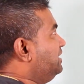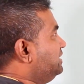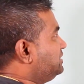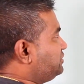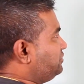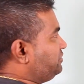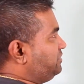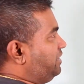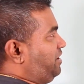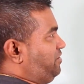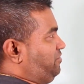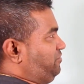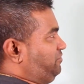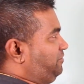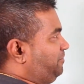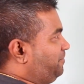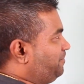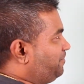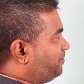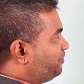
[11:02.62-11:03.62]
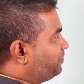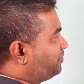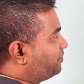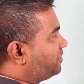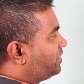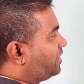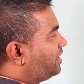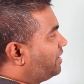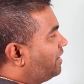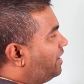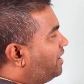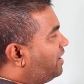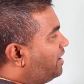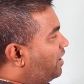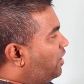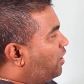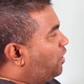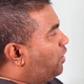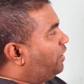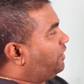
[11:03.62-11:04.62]
so now
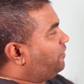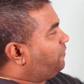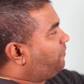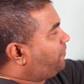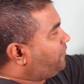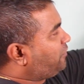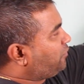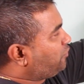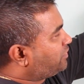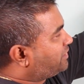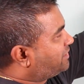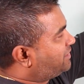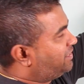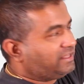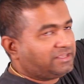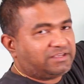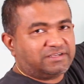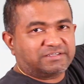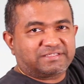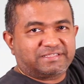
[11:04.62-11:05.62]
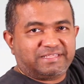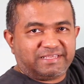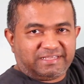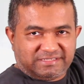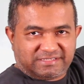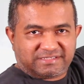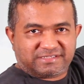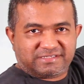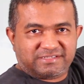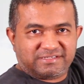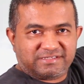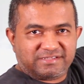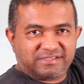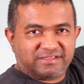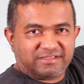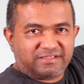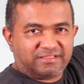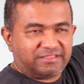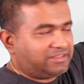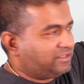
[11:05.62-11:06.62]
if you think this
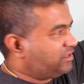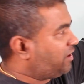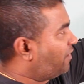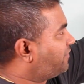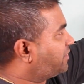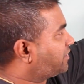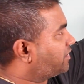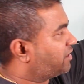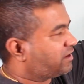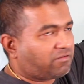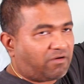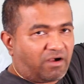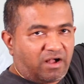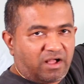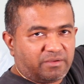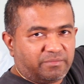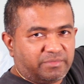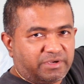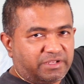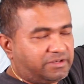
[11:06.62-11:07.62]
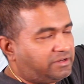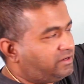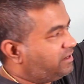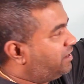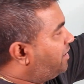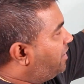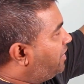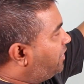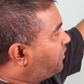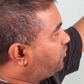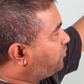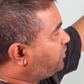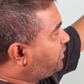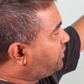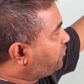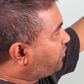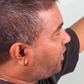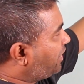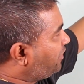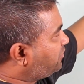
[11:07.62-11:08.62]
the your requirement, you need
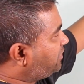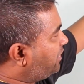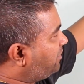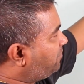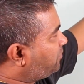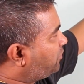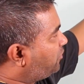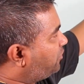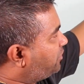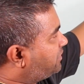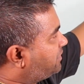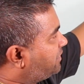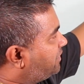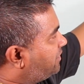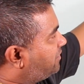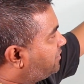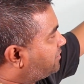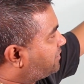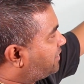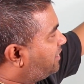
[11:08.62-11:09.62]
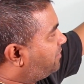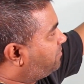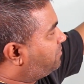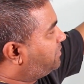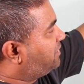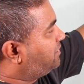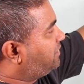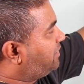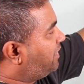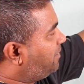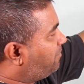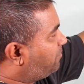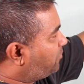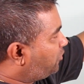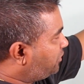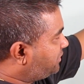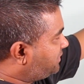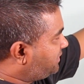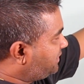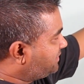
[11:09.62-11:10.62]
to write the employee table,
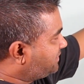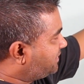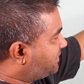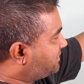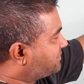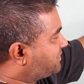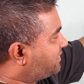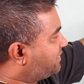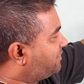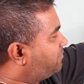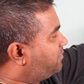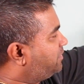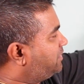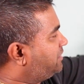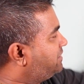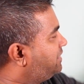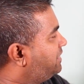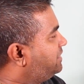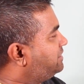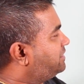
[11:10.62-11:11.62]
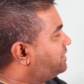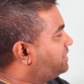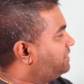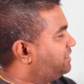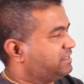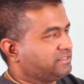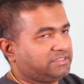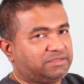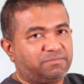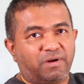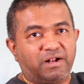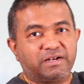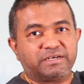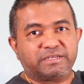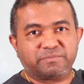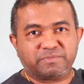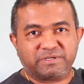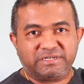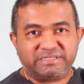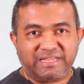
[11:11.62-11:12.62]
employee detail table, then three other
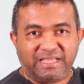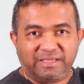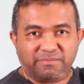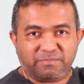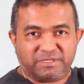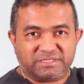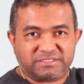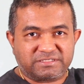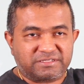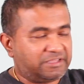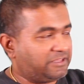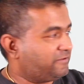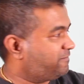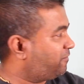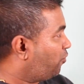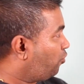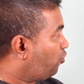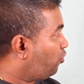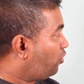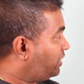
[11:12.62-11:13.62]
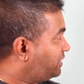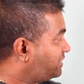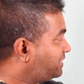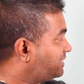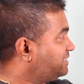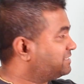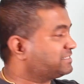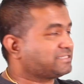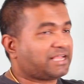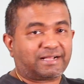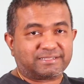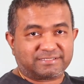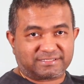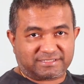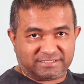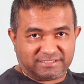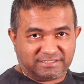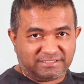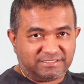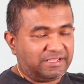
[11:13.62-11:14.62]
multiple tables. If all three
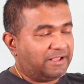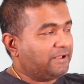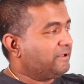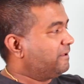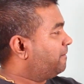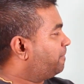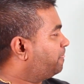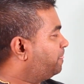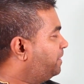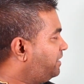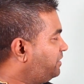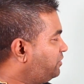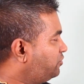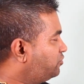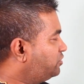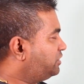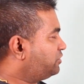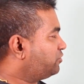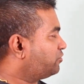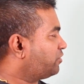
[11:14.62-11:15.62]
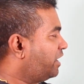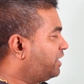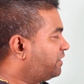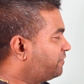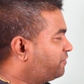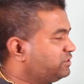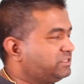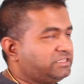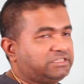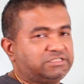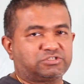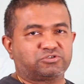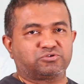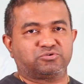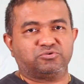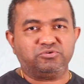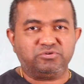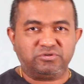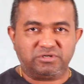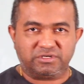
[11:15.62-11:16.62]
success, then you need to write for these
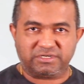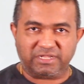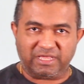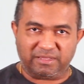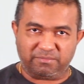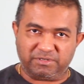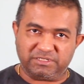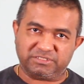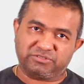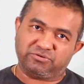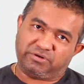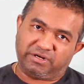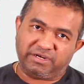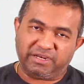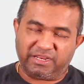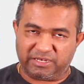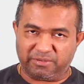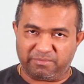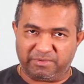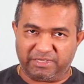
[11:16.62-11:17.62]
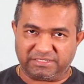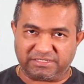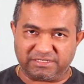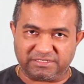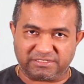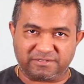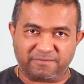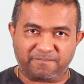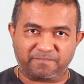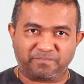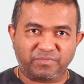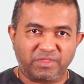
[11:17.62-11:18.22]
two tables or the databases.